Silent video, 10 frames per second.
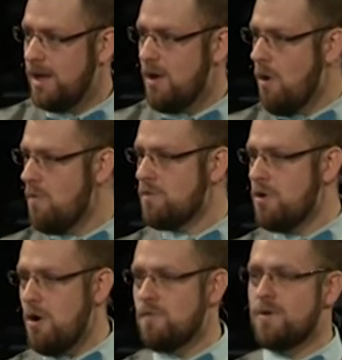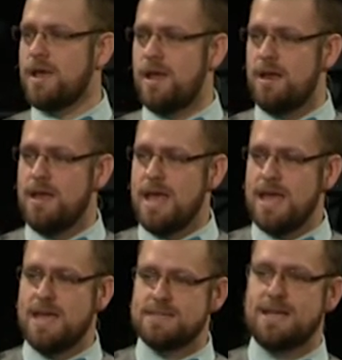over and over again,
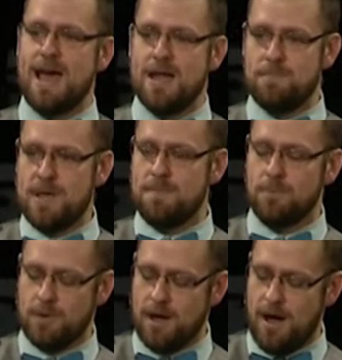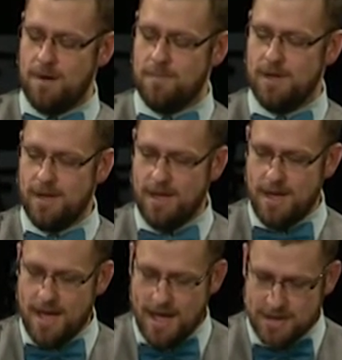he's had people come
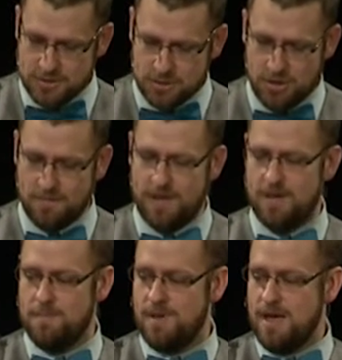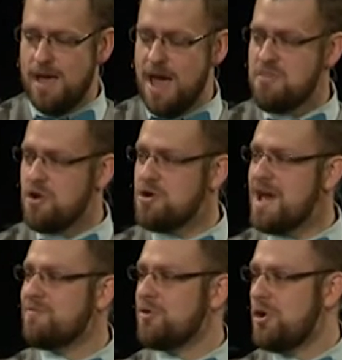and serve him, and they're
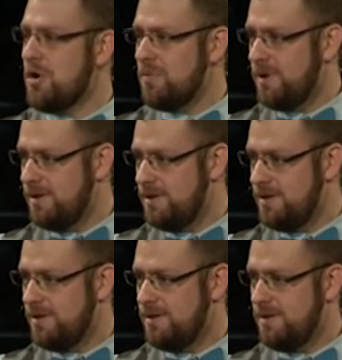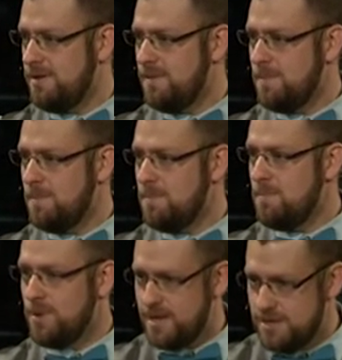never known,
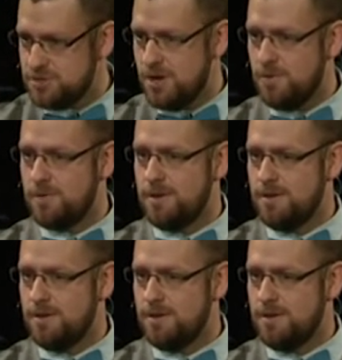but he's known.